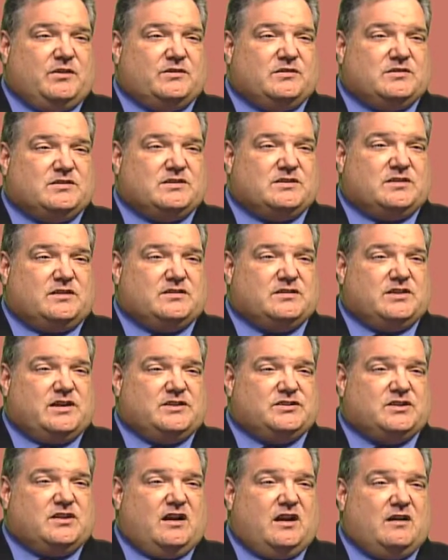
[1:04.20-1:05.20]
Builders
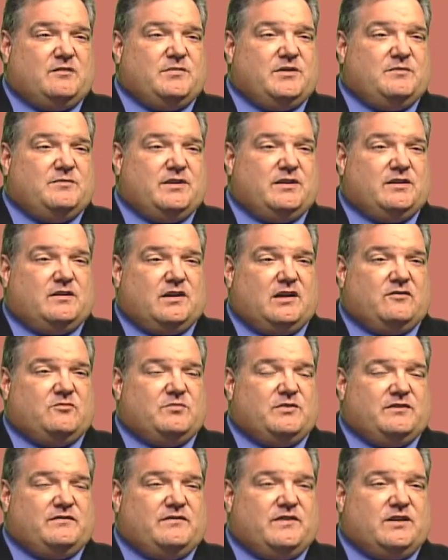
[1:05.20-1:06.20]
Association hired me to be their
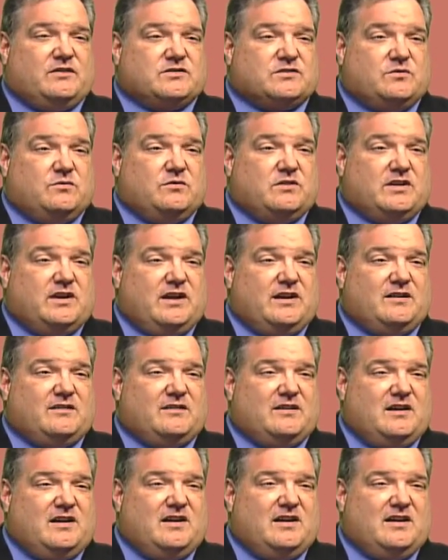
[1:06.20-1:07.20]
government affairs
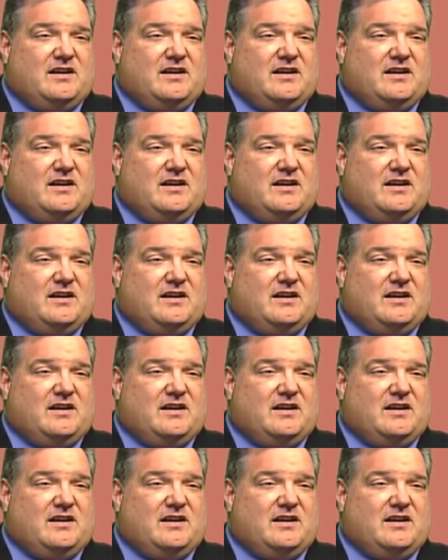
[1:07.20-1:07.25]
coordinator.